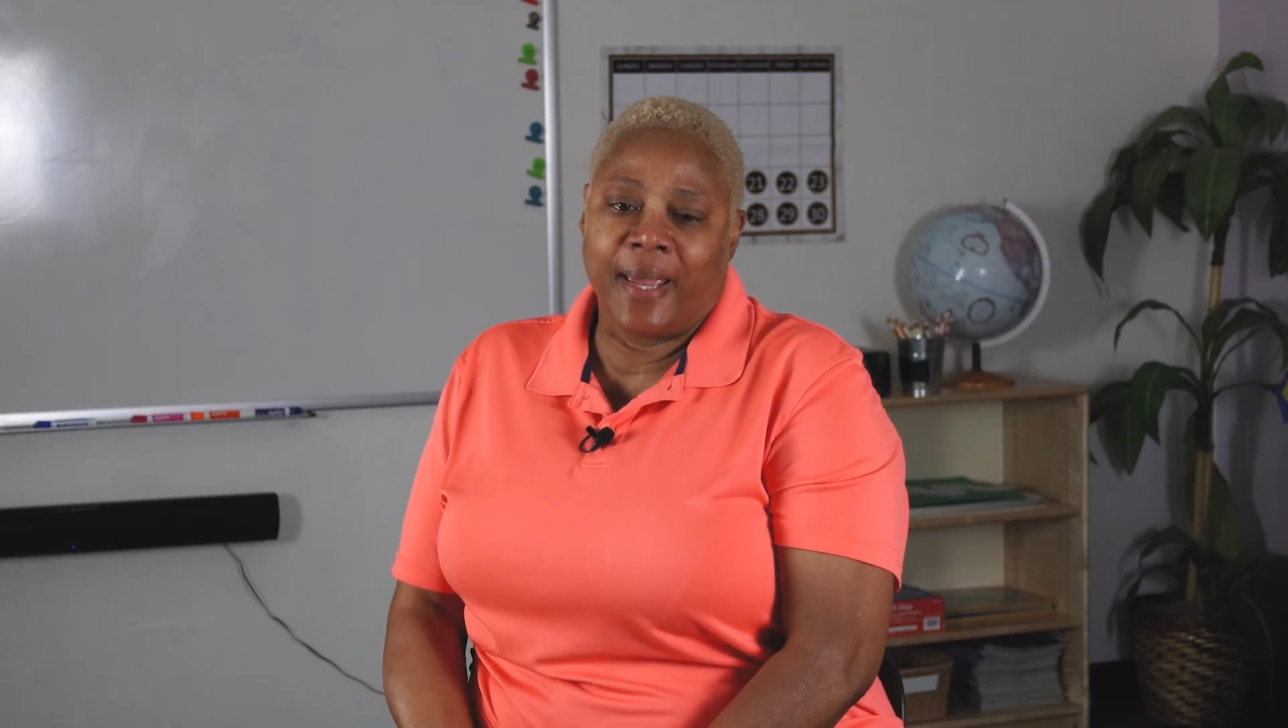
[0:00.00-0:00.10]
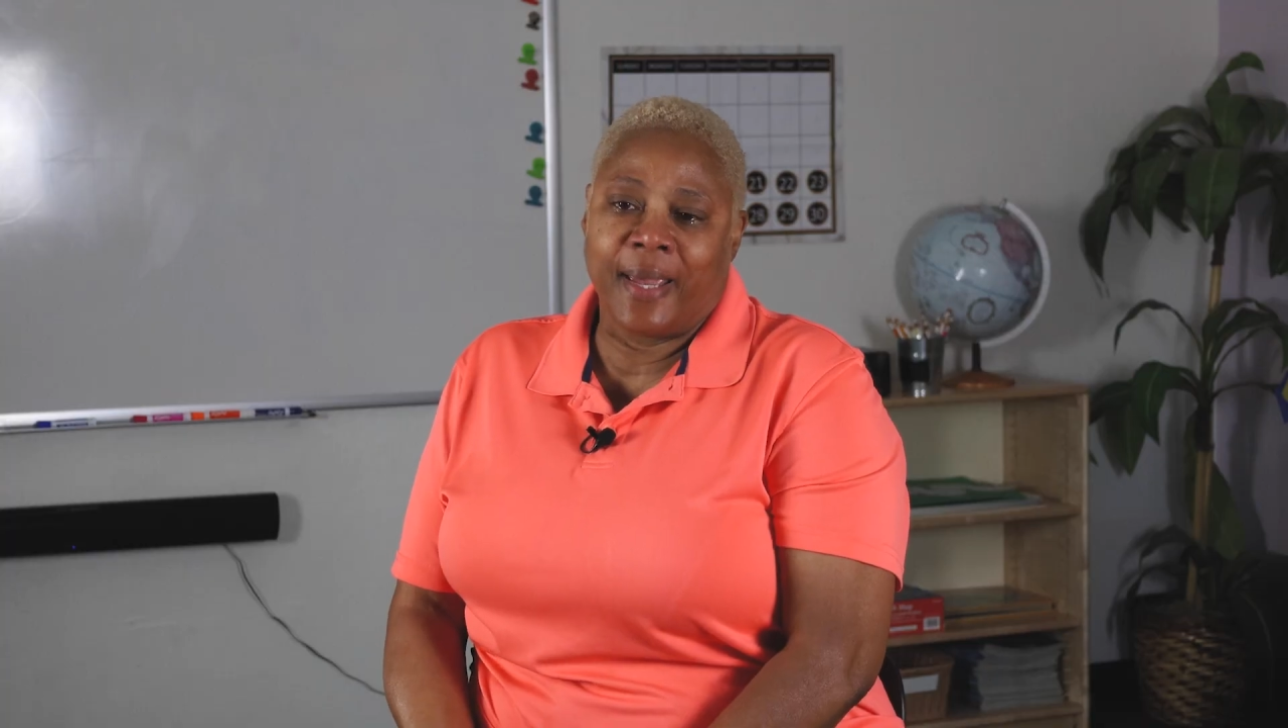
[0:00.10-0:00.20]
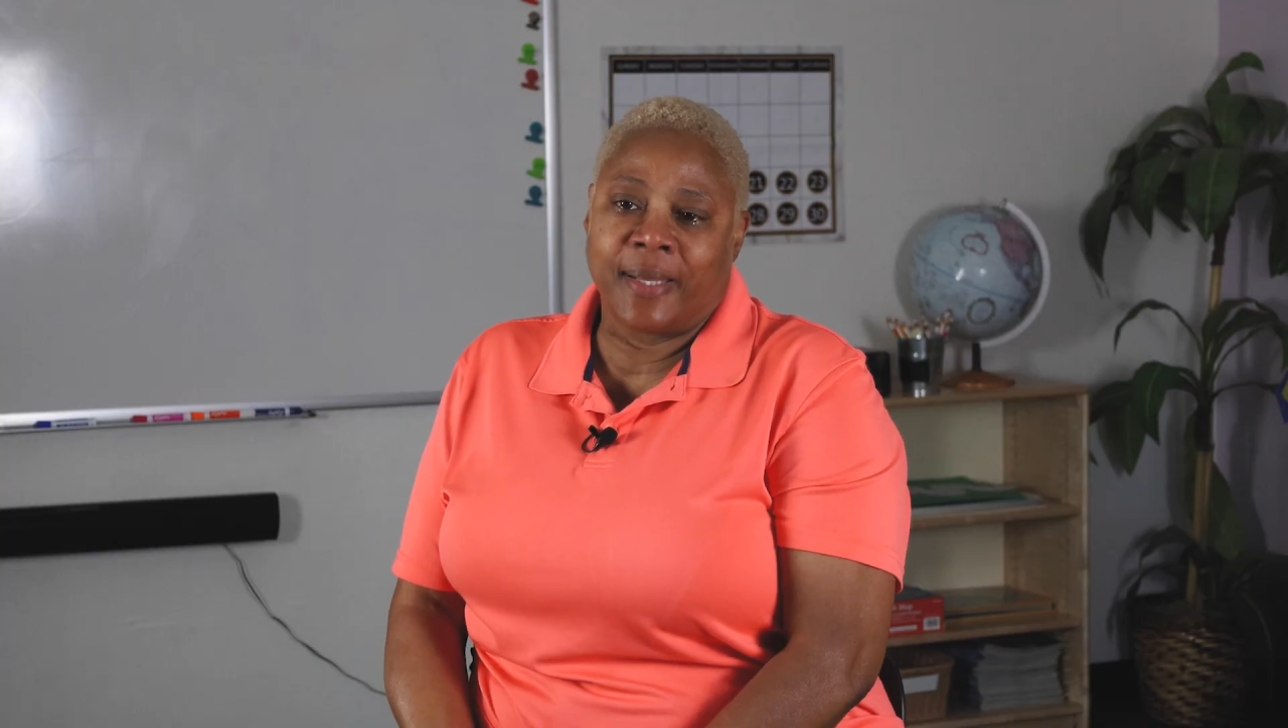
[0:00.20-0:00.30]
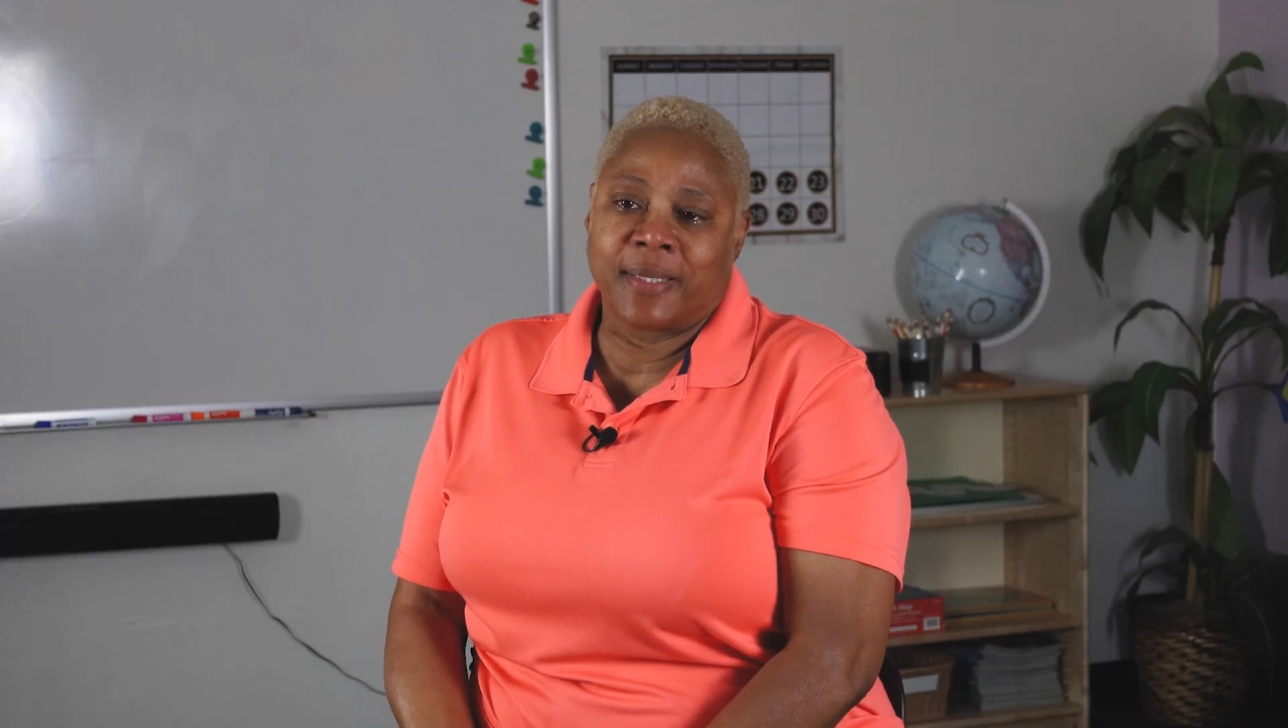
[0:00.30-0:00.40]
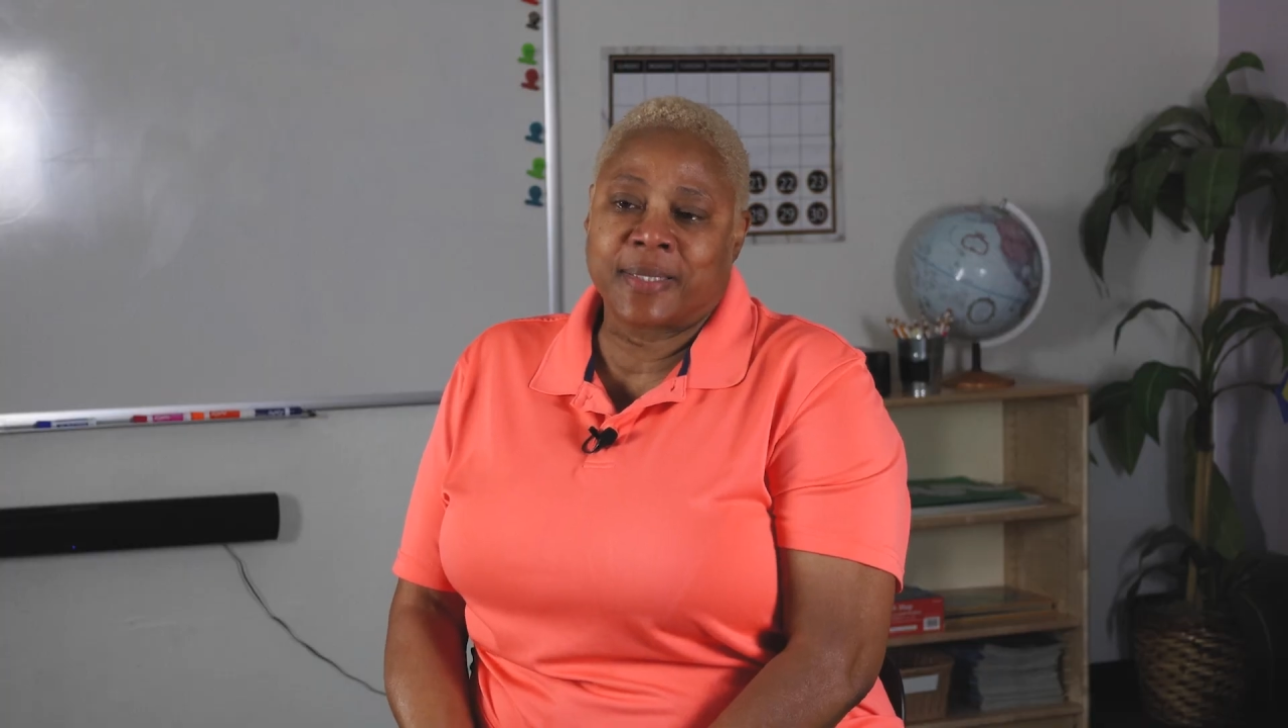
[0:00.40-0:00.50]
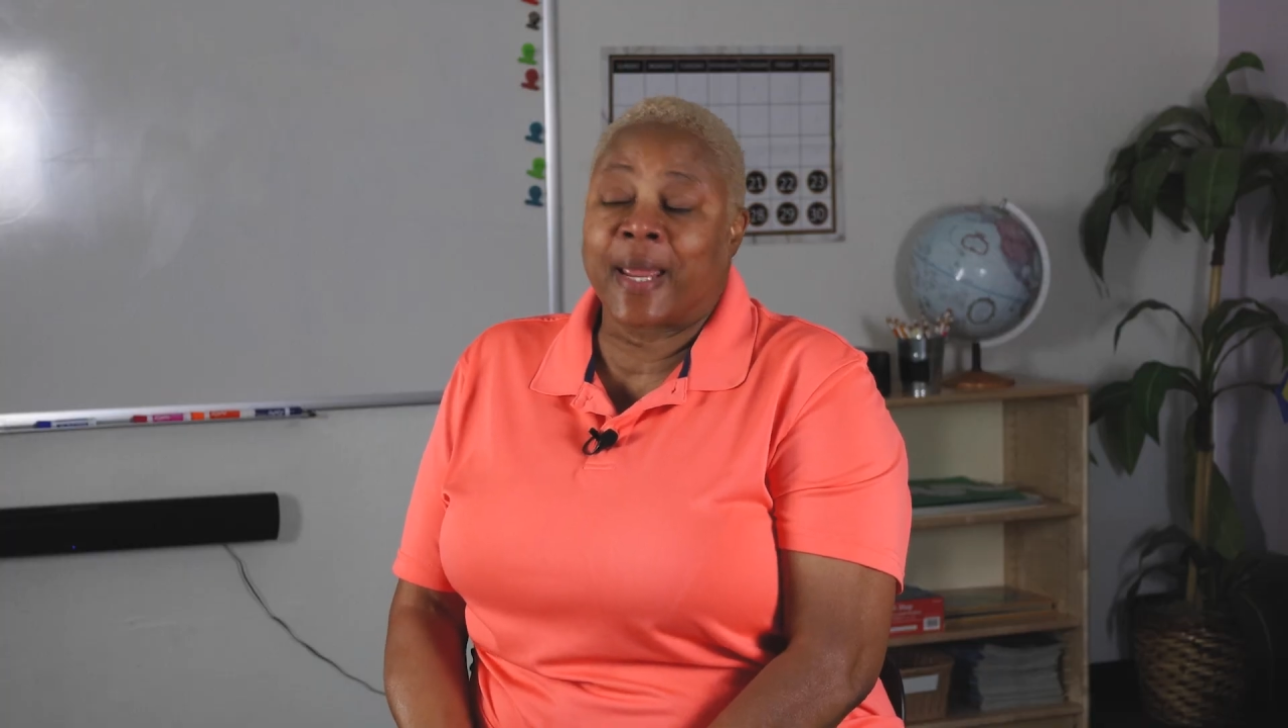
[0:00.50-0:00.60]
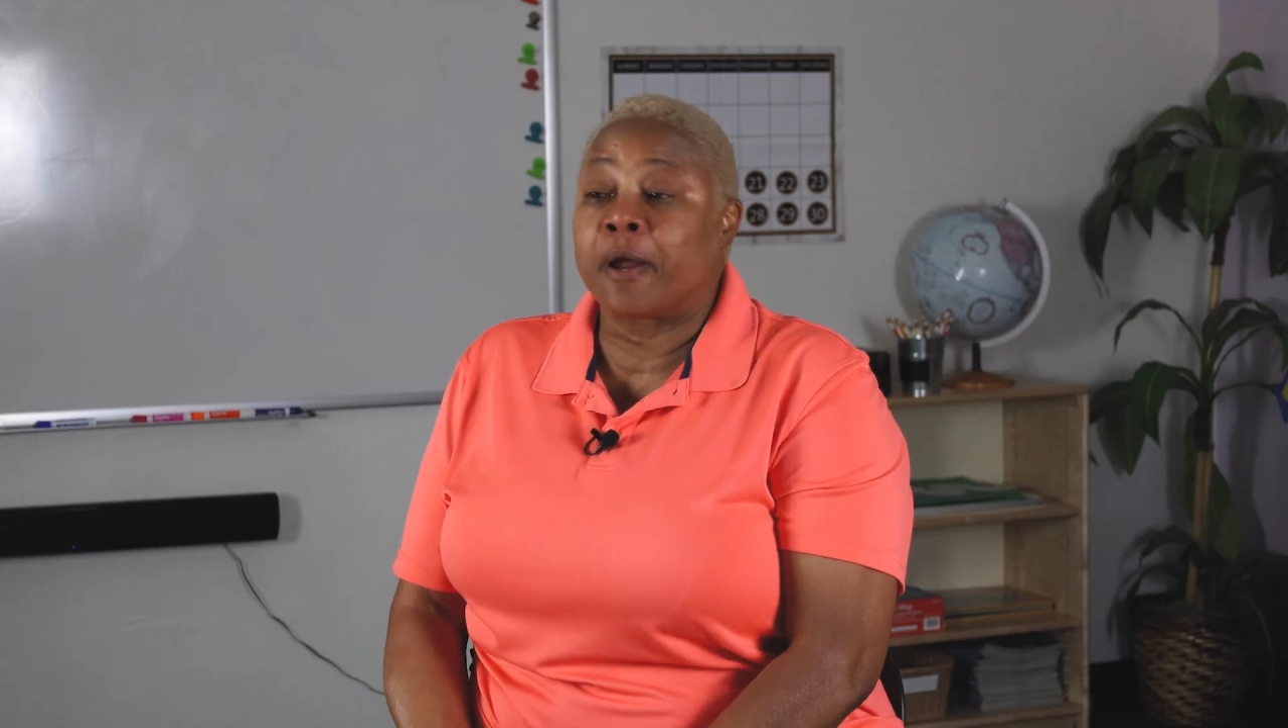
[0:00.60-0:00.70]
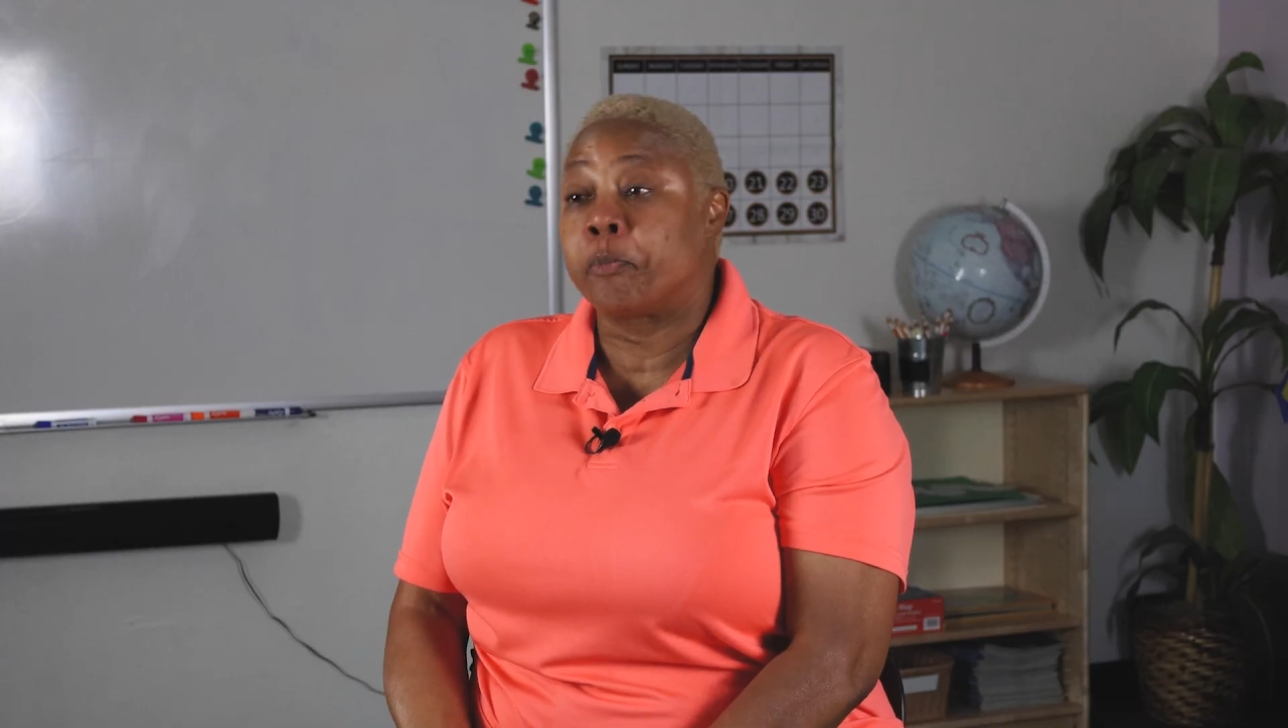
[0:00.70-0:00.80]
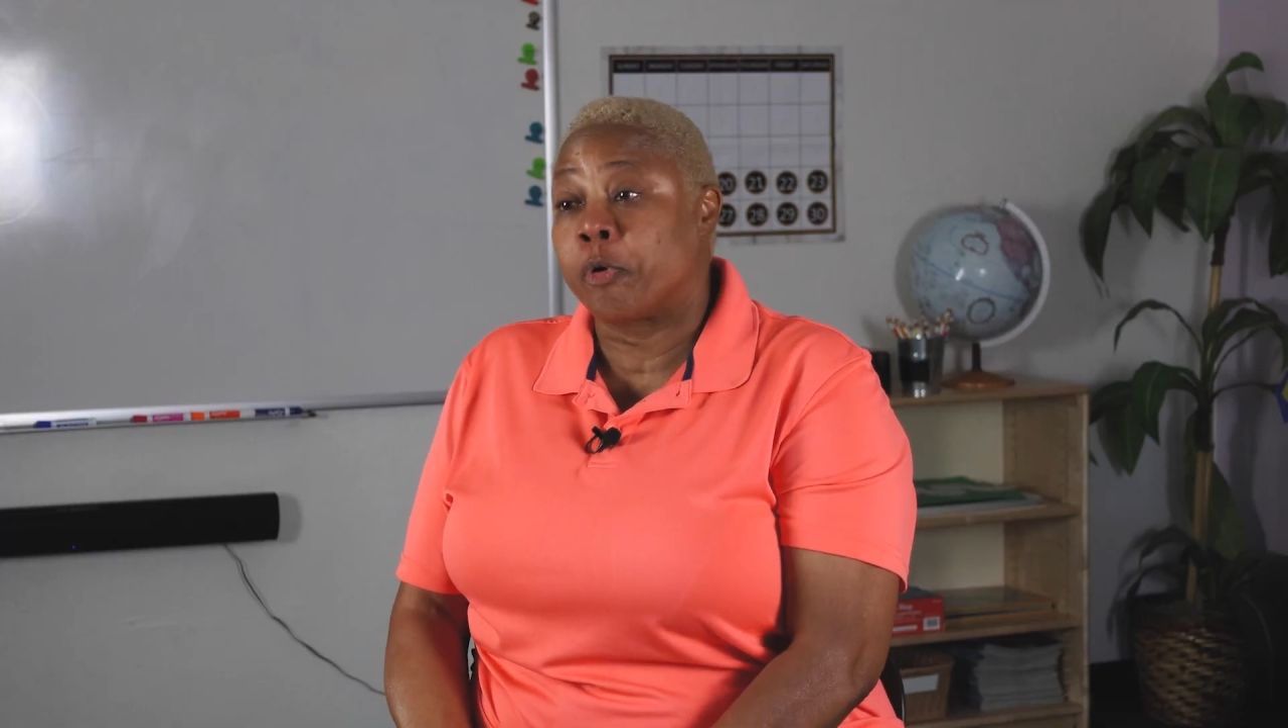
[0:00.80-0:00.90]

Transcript: and it's like a